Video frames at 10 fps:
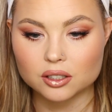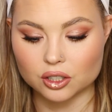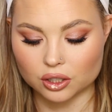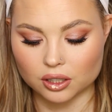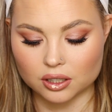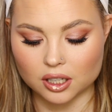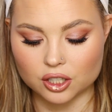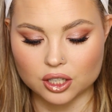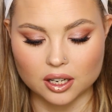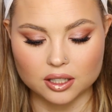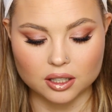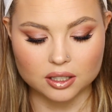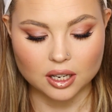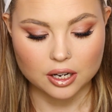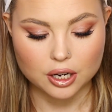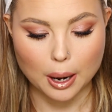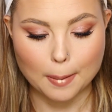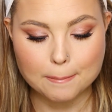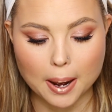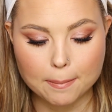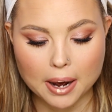Just gonna touch that to the center.